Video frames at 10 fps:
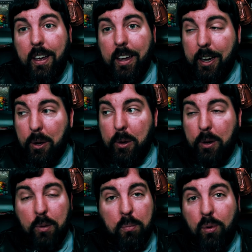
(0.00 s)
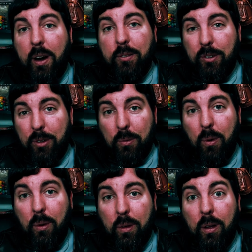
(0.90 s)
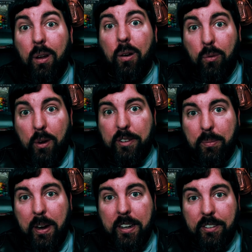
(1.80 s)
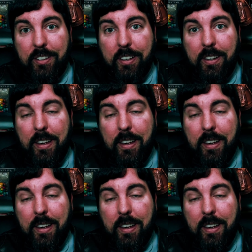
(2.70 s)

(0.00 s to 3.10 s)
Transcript: Here he reprises the role of Walter Paisley.